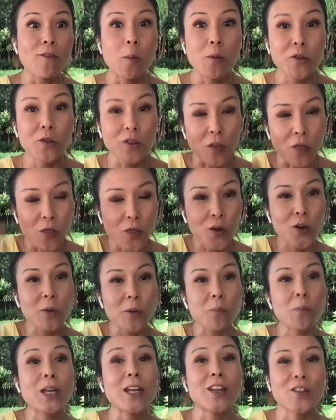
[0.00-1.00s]
have almost a
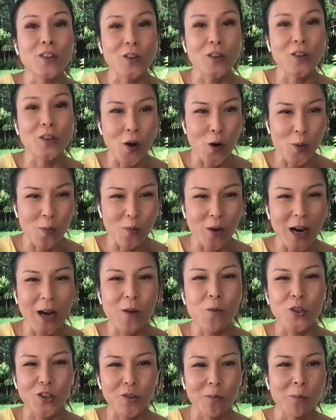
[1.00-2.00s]
third piece of home,
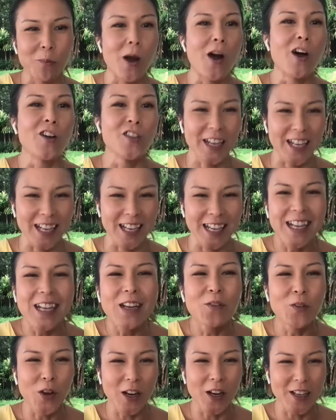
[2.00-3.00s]
right? Which is Bali,
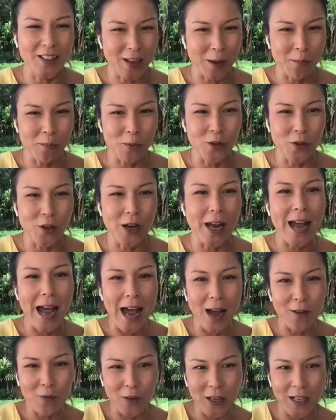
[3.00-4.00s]
for example, yeah. and
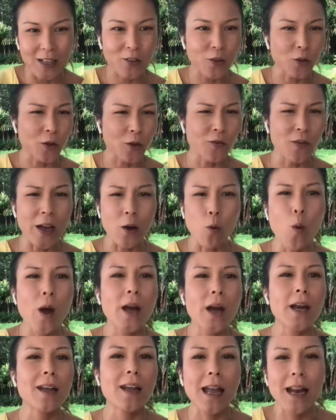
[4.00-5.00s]
having sort of like
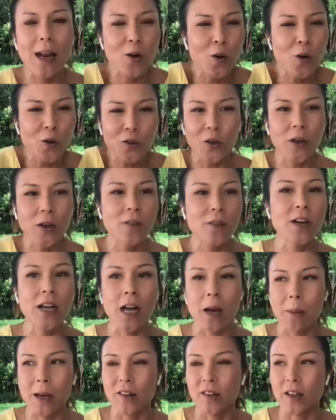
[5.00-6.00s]
what, and, and also
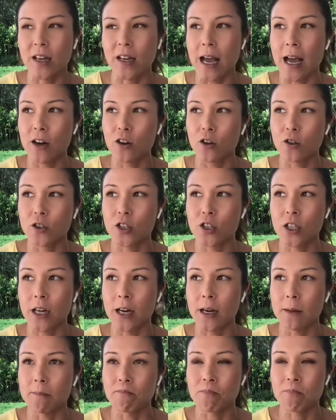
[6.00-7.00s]
even coming as an adult
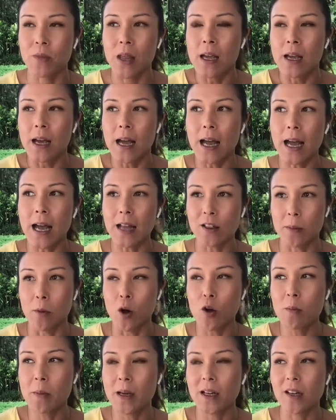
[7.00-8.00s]
um, at
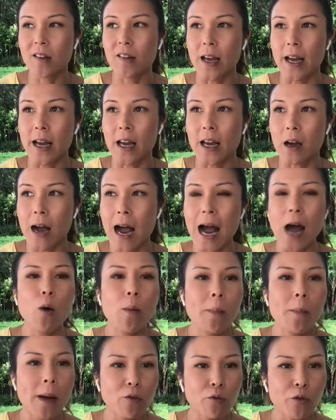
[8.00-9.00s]
the moment, it's like,
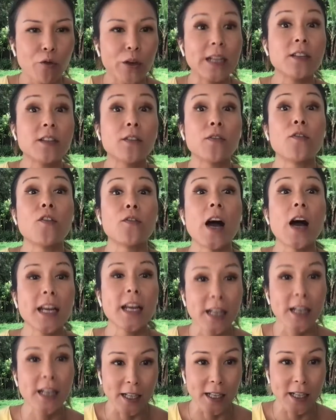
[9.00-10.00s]
how am I
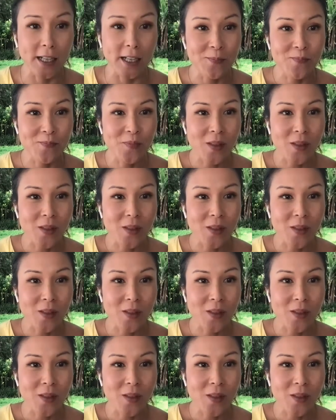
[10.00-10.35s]
redefining